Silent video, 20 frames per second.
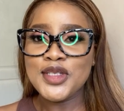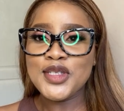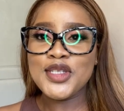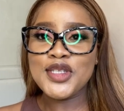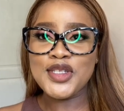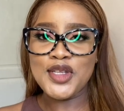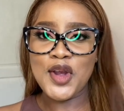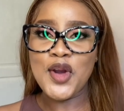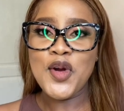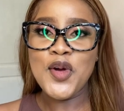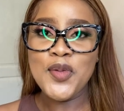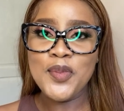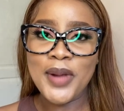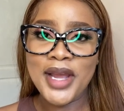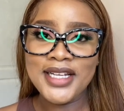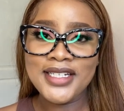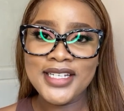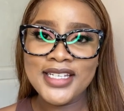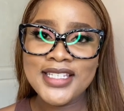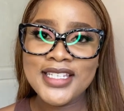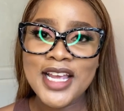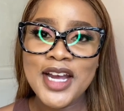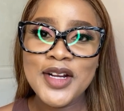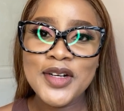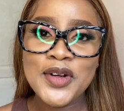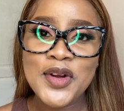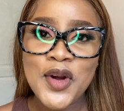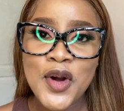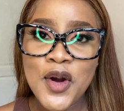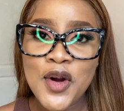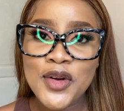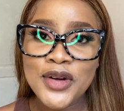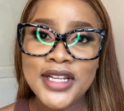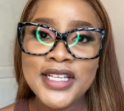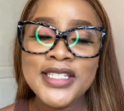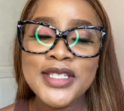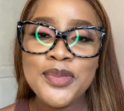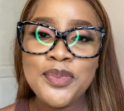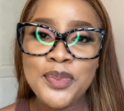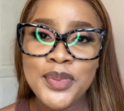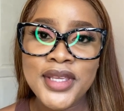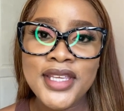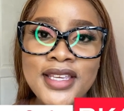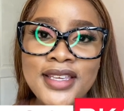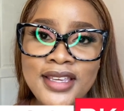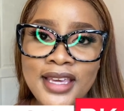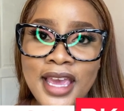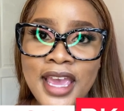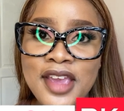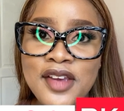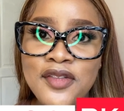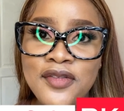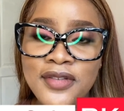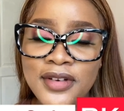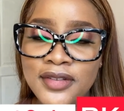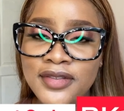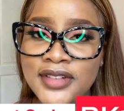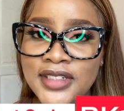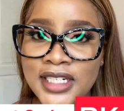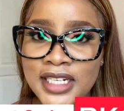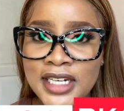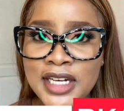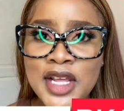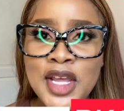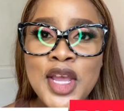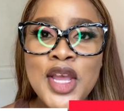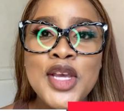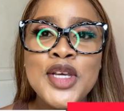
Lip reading: So my discount code is BK15.